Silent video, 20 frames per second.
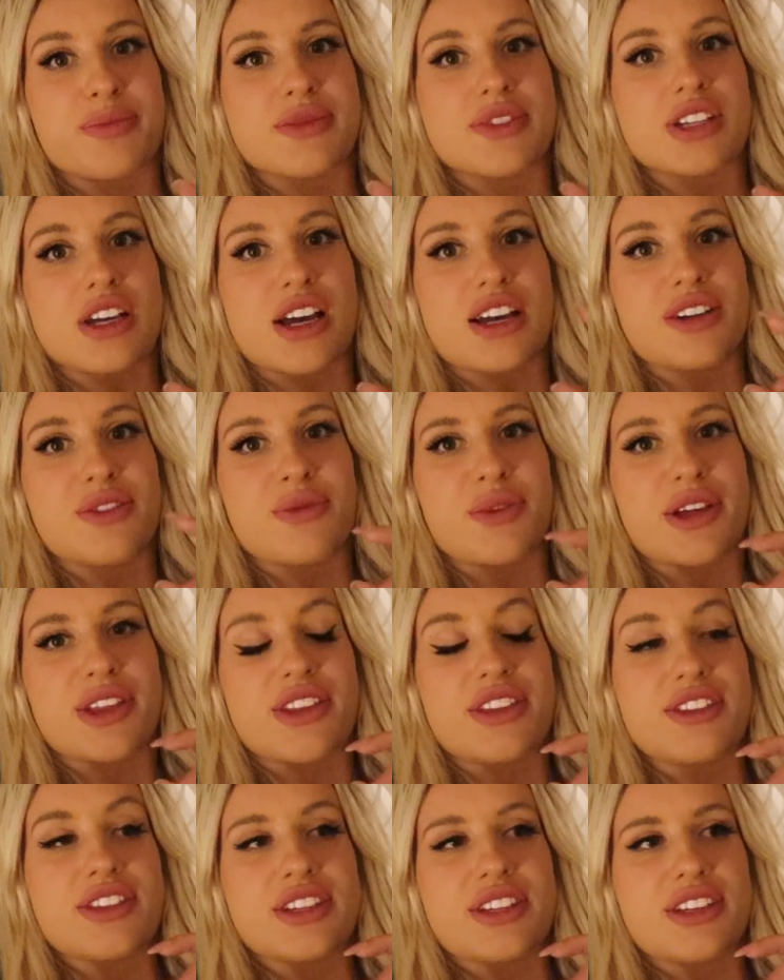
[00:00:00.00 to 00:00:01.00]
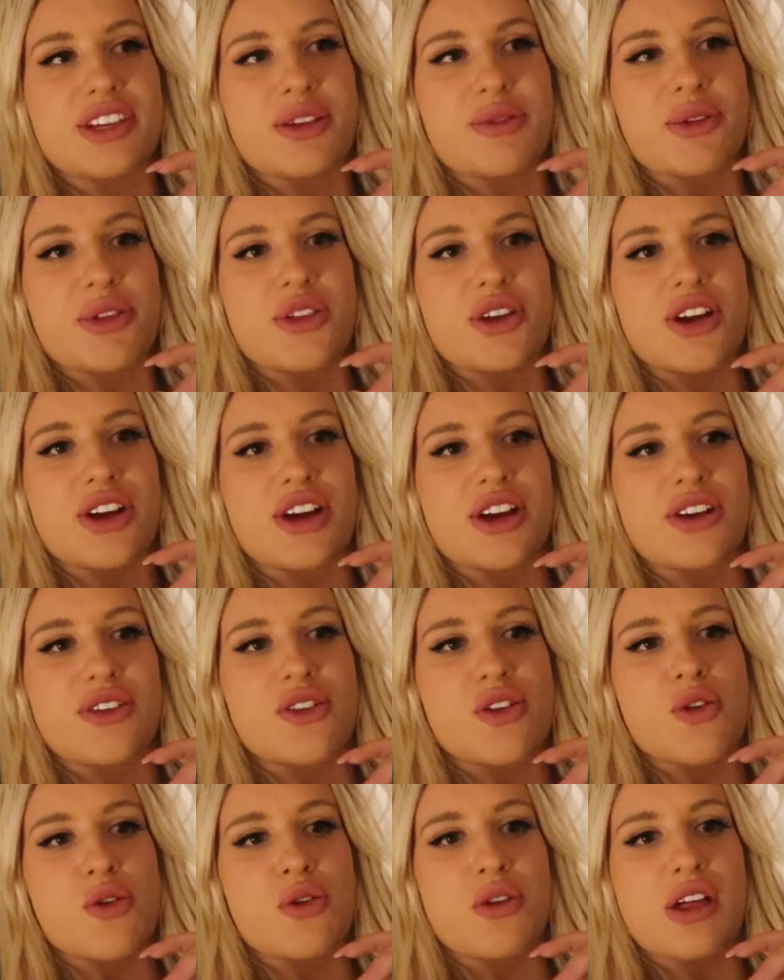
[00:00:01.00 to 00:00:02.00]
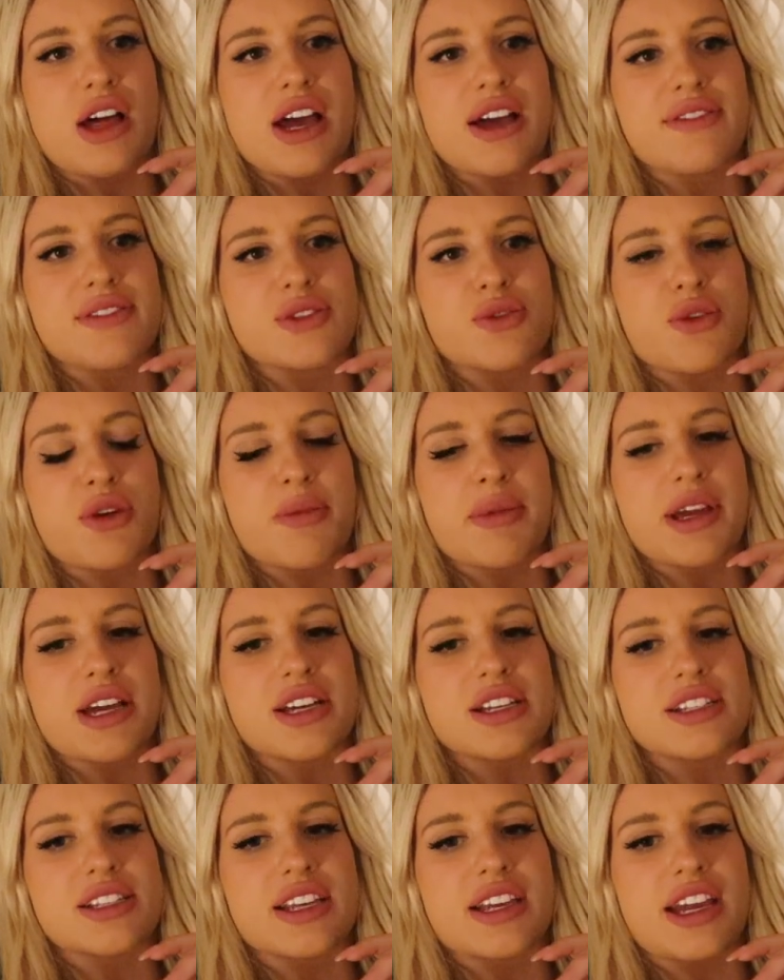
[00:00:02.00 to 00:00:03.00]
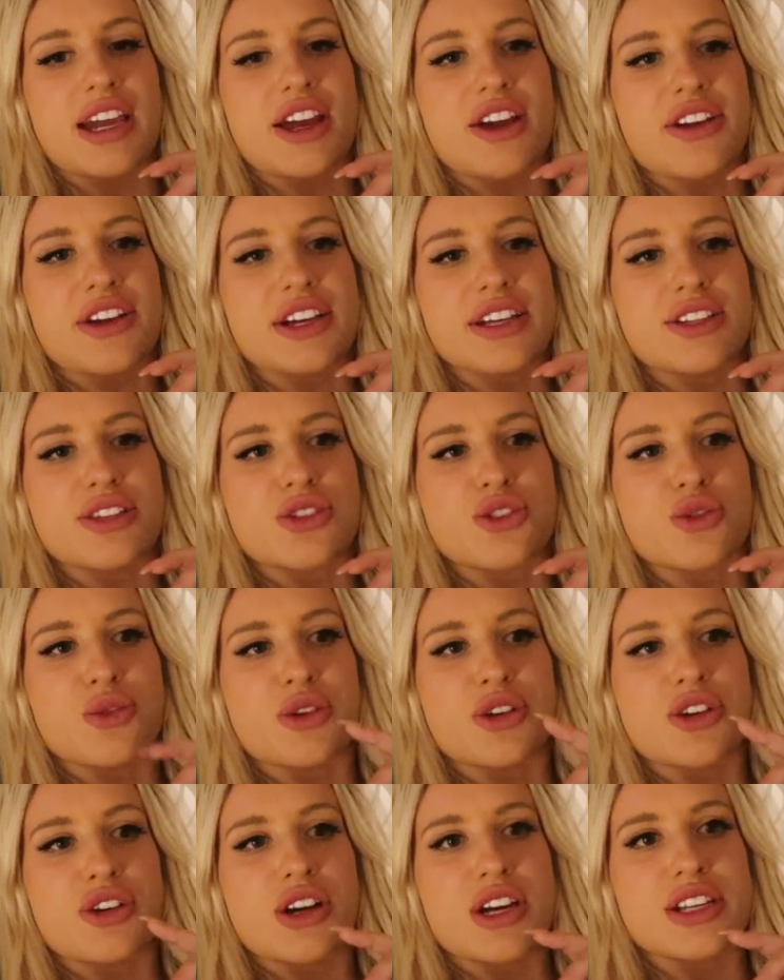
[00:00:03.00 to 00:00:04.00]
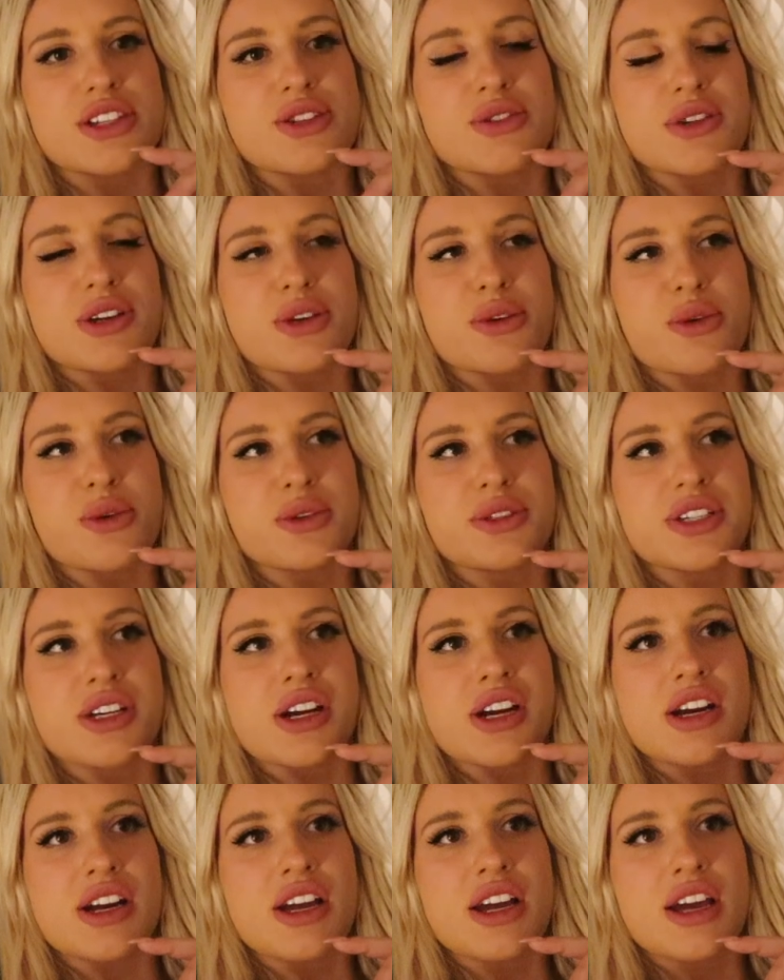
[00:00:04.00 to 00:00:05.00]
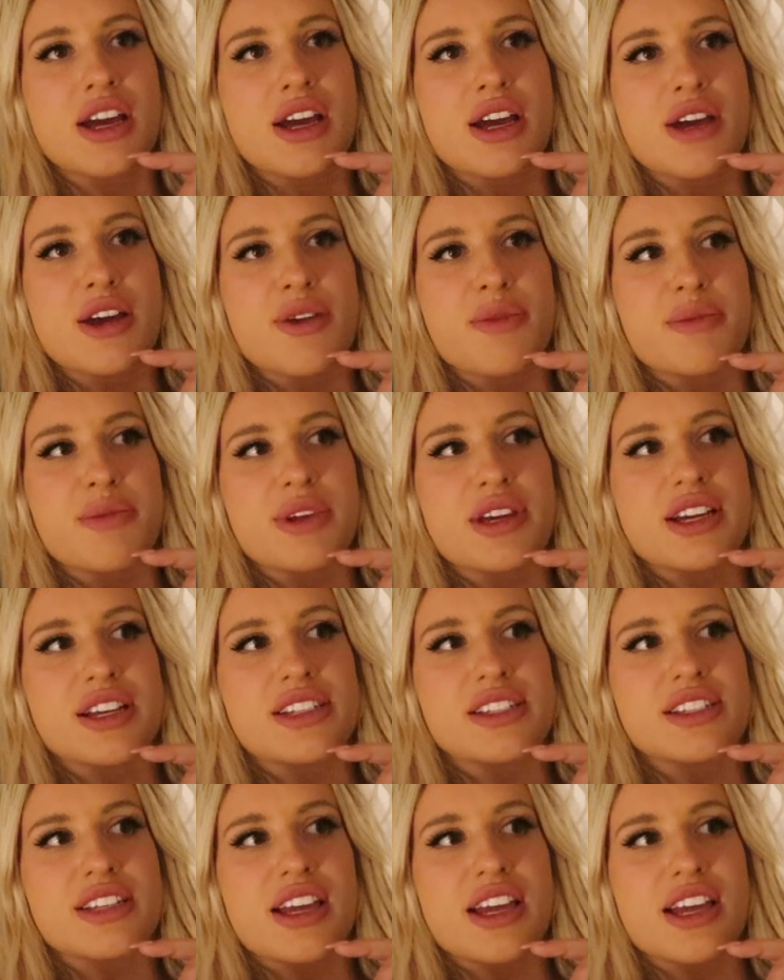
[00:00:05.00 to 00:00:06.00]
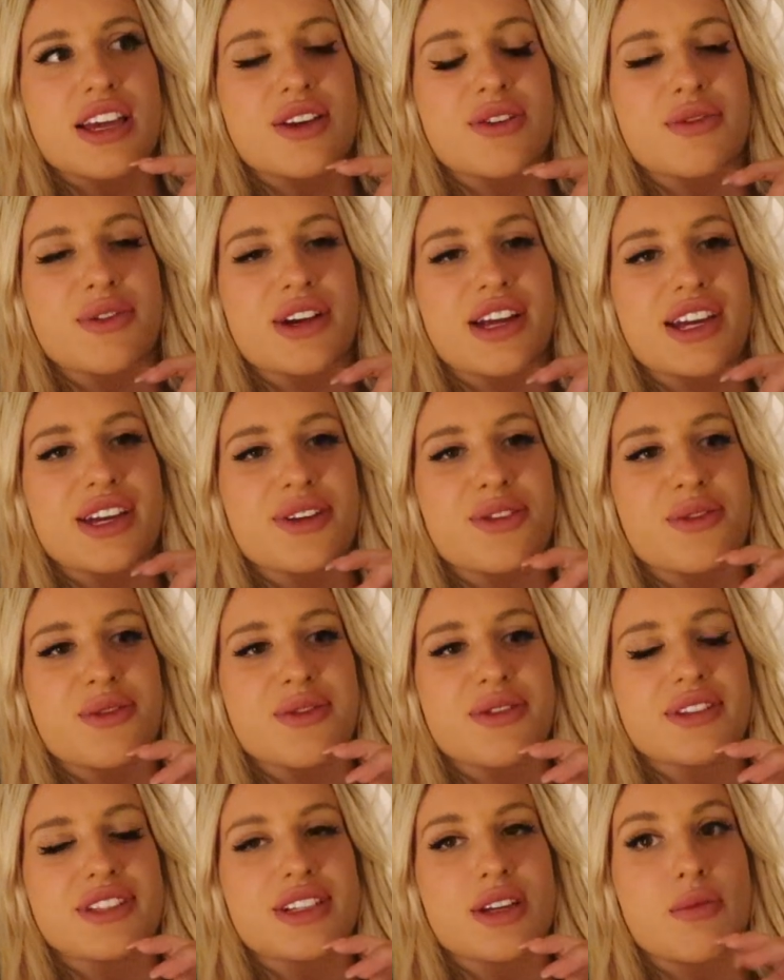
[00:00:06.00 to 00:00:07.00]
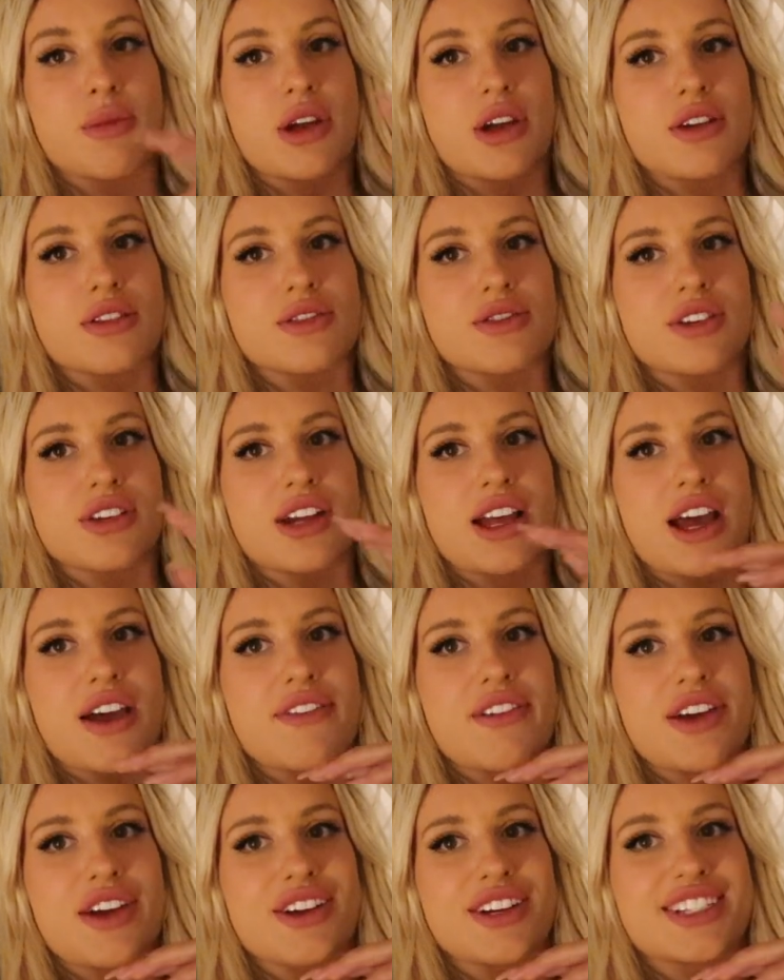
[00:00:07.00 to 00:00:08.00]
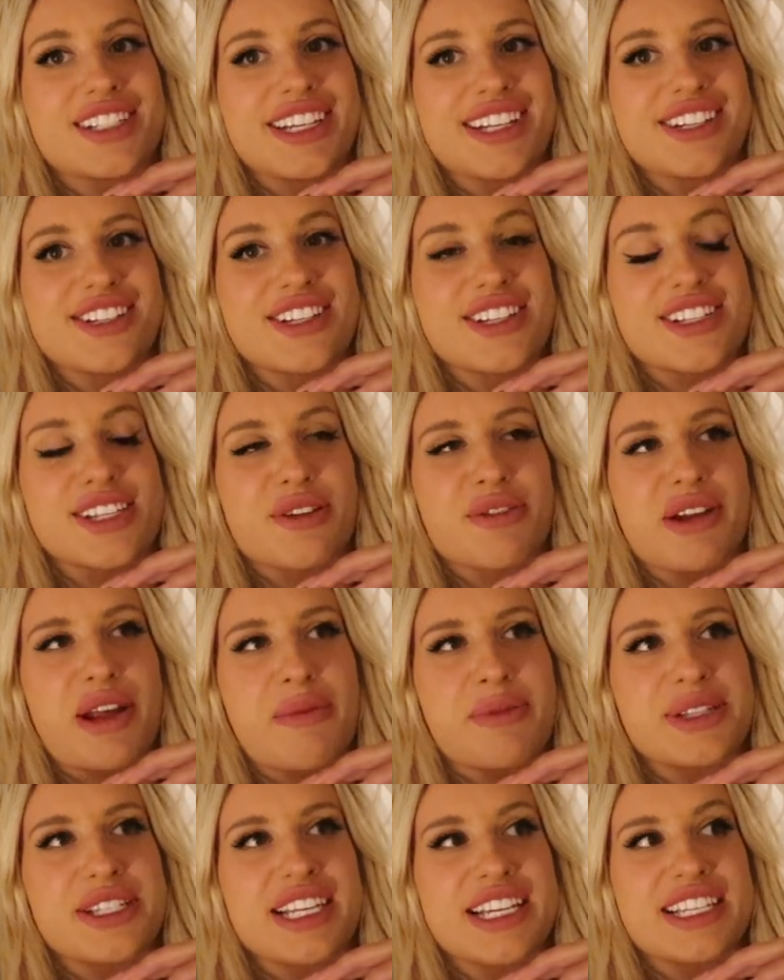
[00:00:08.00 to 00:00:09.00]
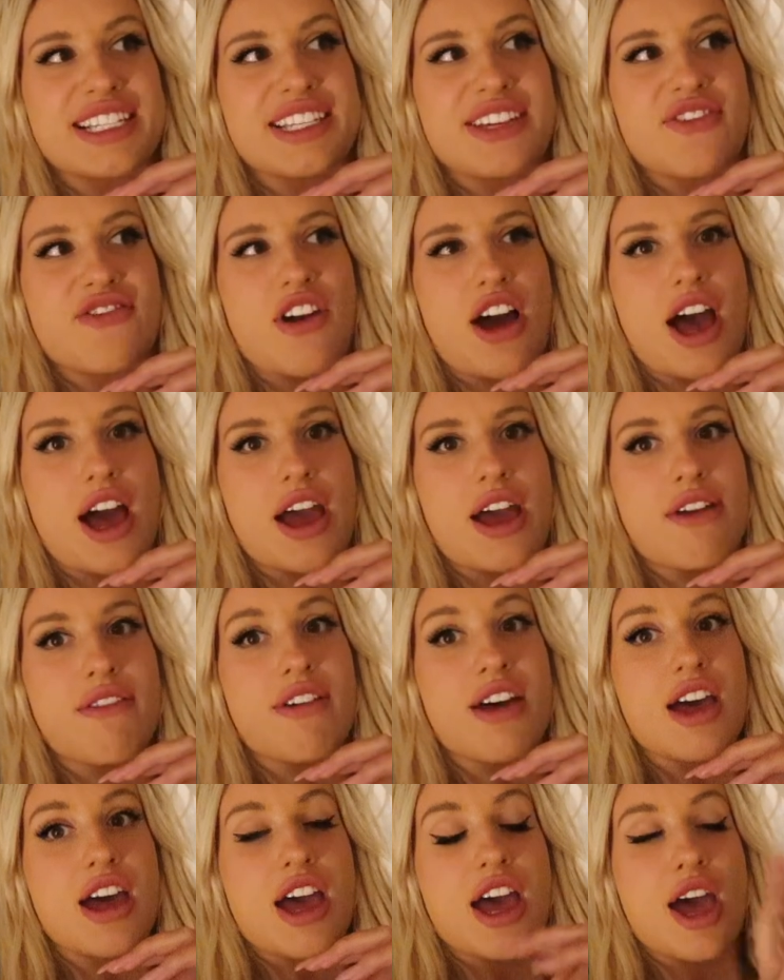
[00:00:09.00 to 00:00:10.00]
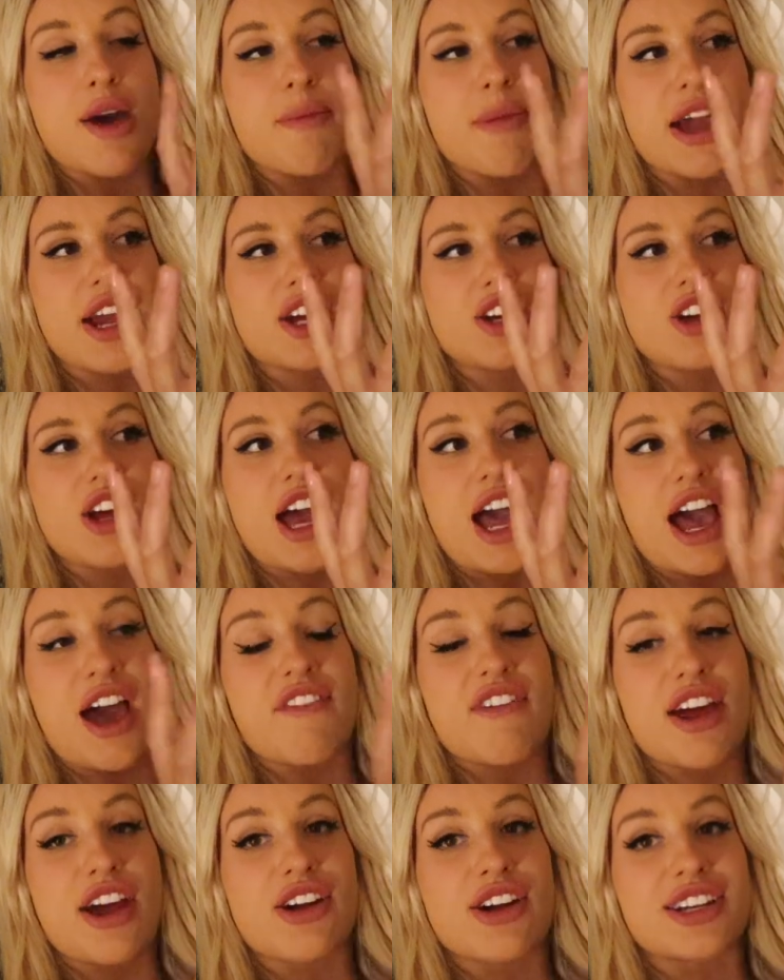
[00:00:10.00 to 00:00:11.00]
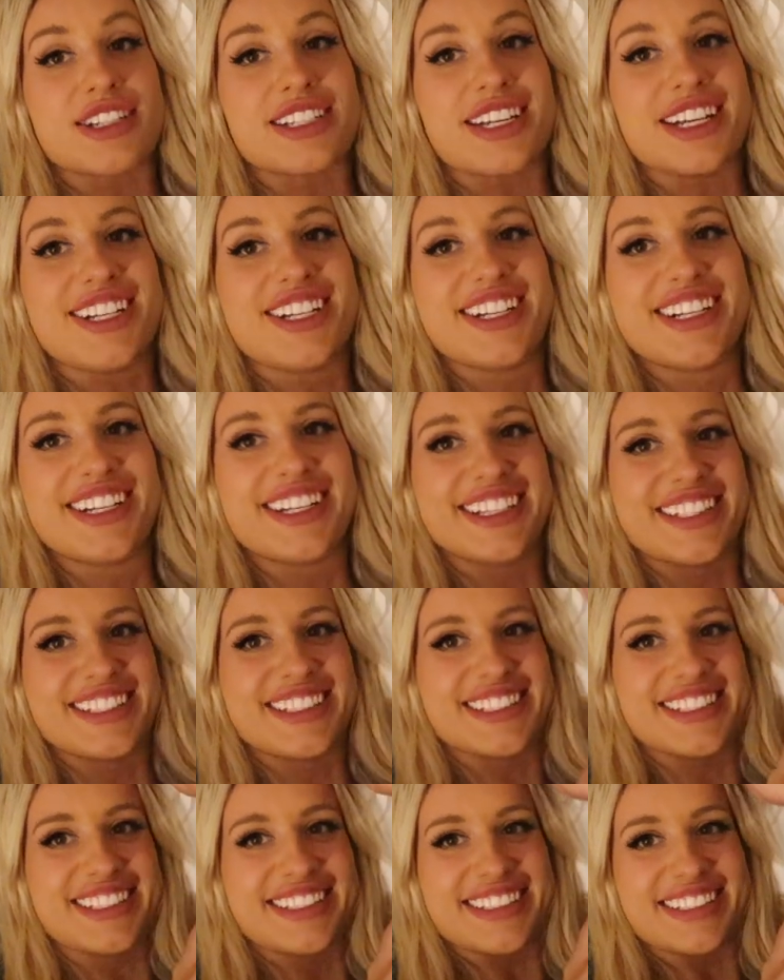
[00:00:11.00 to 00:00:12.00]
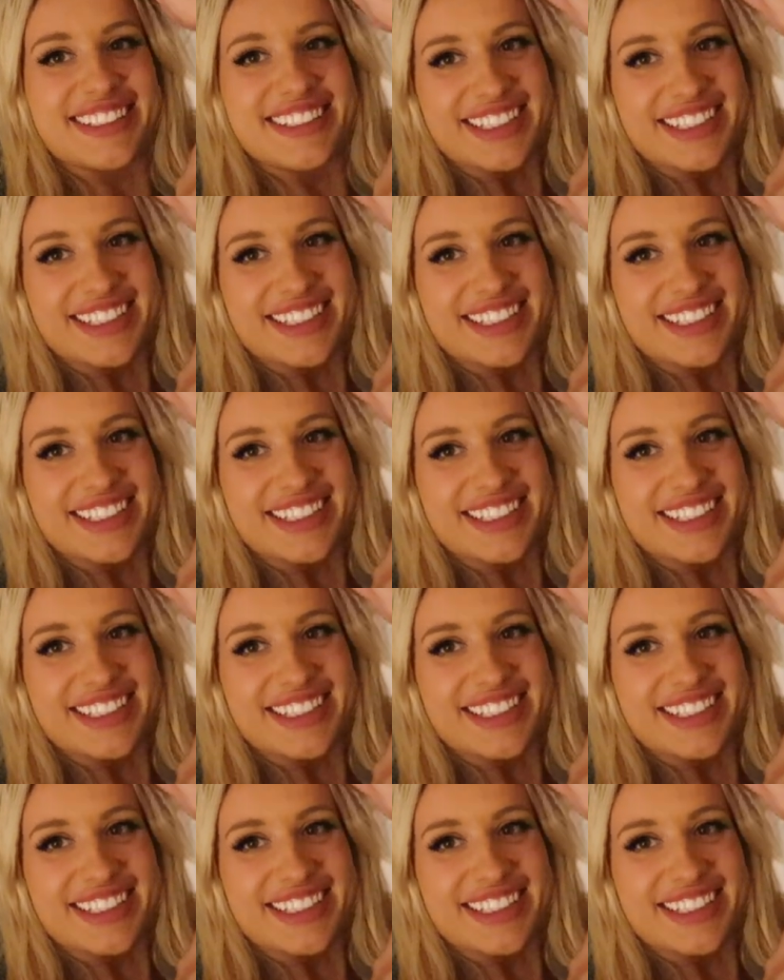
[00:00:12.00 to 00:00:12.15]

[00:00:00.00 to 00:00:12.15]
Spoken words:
done with dealing with their hair their whole lives, or because, like, hair gets shorter as you get older. Because, like, when I get old, am I also gonna have hair extensions? Like, when I'm 65, am I gonna have hair extensions?